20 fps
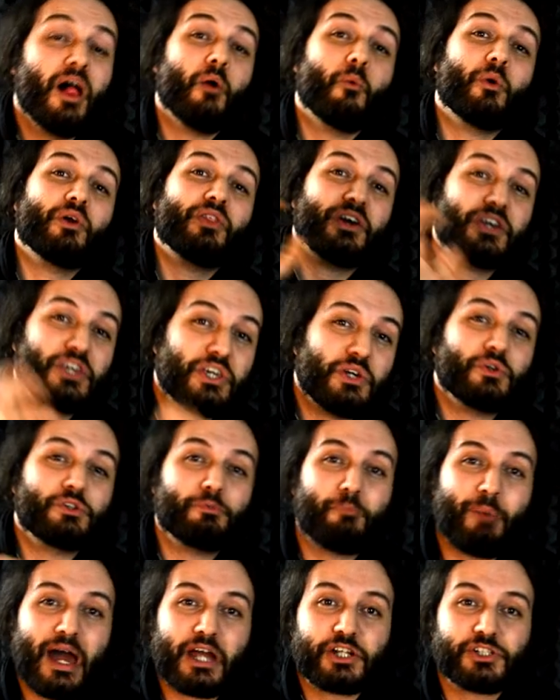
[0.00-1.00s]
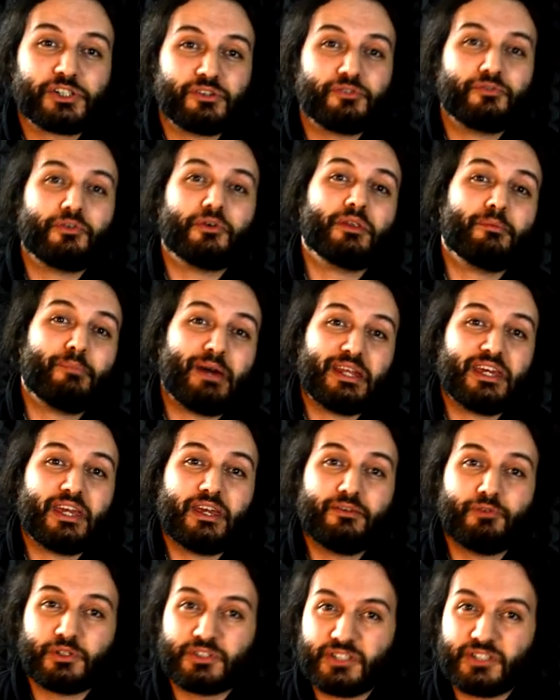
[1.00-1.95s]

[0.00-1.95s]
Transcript: with a huge passion for the medieval